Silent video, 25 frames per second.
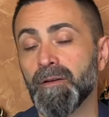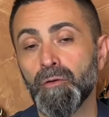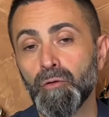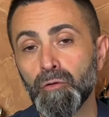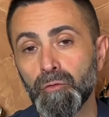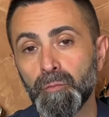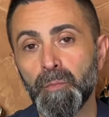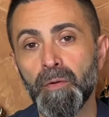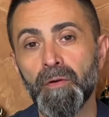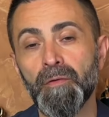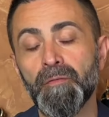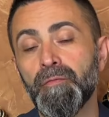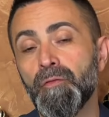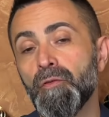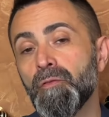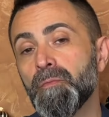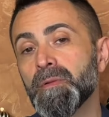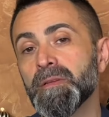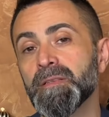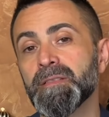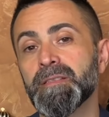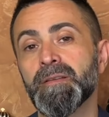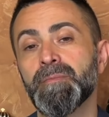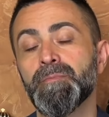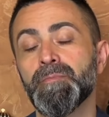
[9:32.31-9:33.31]
good
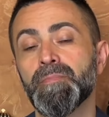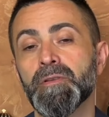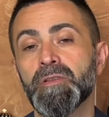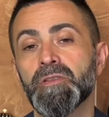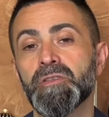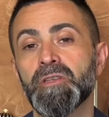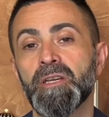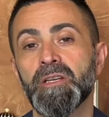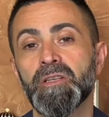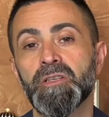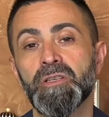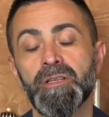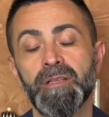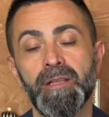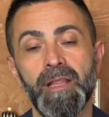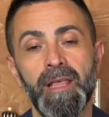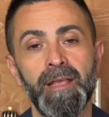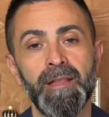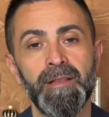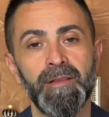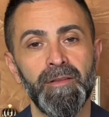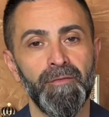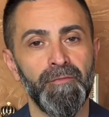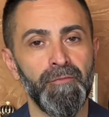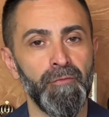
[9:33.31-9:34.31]
performance and projection
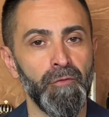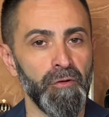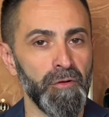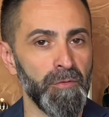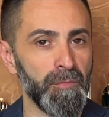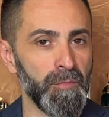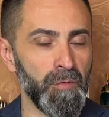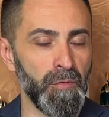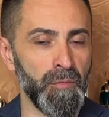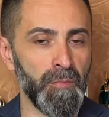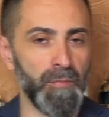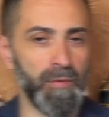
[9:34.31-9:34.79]
and affordable